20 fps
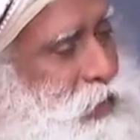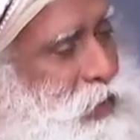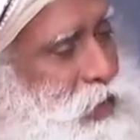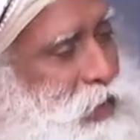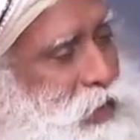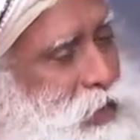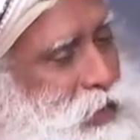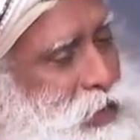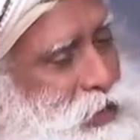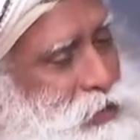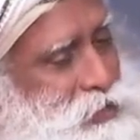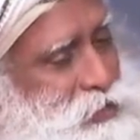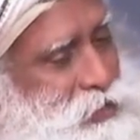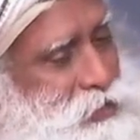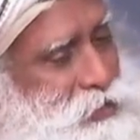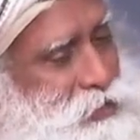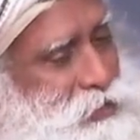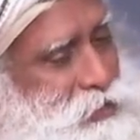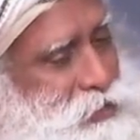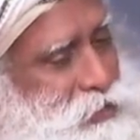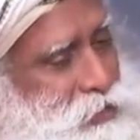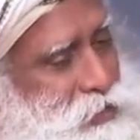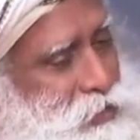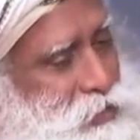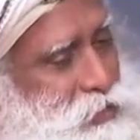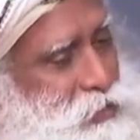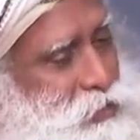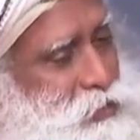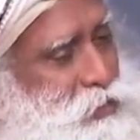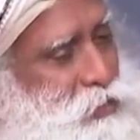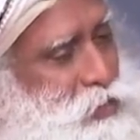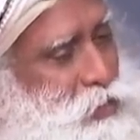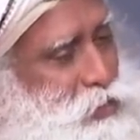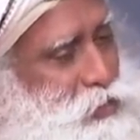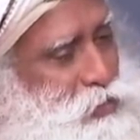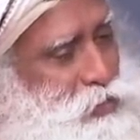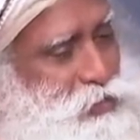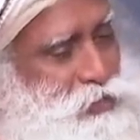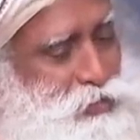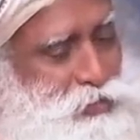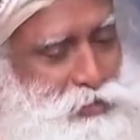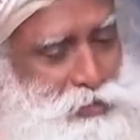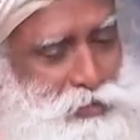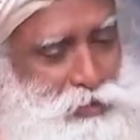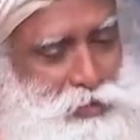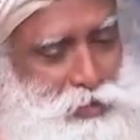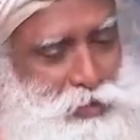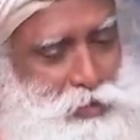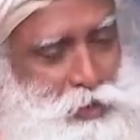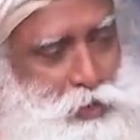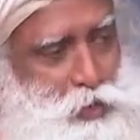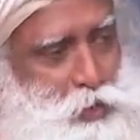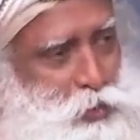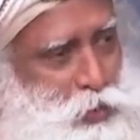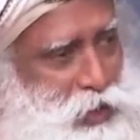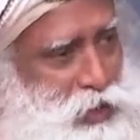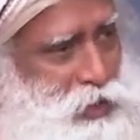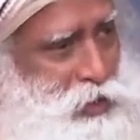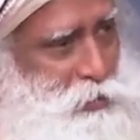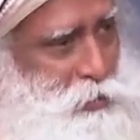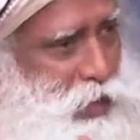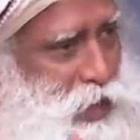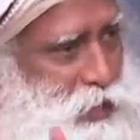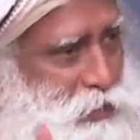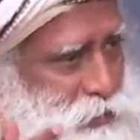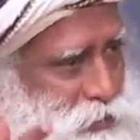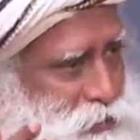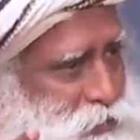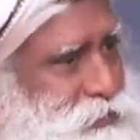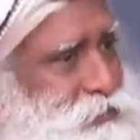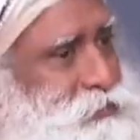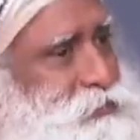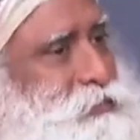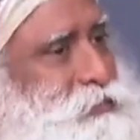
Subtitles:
unless those who wield power